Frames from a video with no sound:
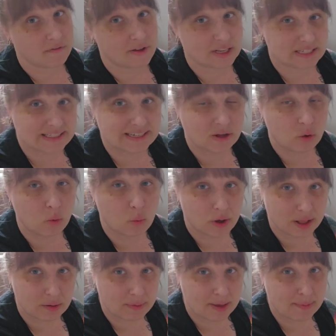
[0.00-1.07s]
it still
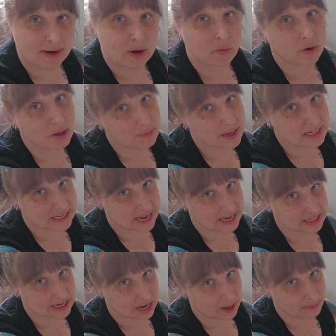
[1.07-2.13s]
will be, but it will be a
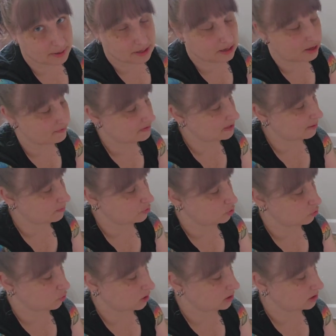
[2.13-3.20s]
tank top of some
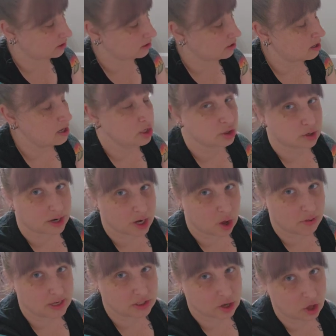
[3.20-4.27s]
sort. So I know
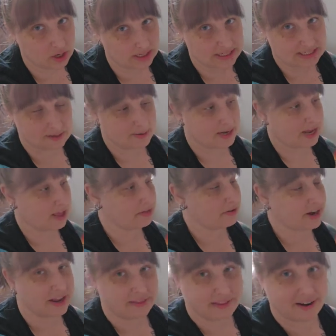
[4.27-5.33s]
these all need to be together.
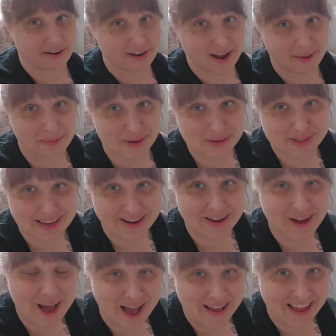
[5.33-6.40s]
And there I'm using,
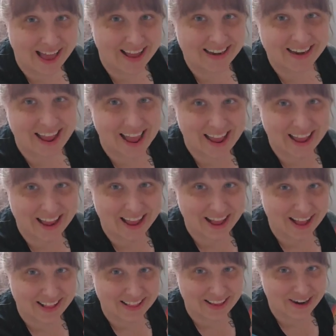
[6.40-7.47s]
again, a
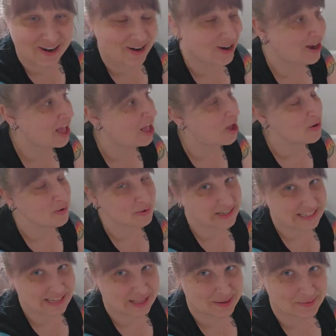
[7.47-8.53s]
clear
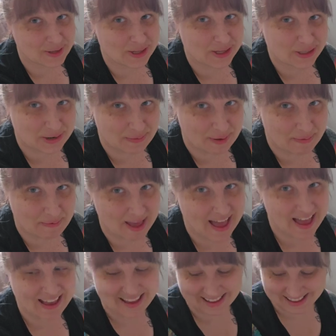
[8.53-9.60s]
resealable shipping
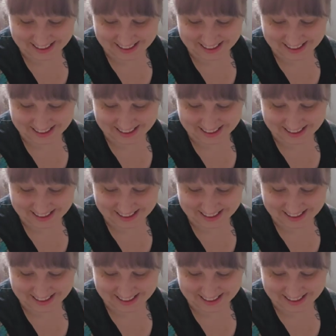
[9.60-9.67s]
bag.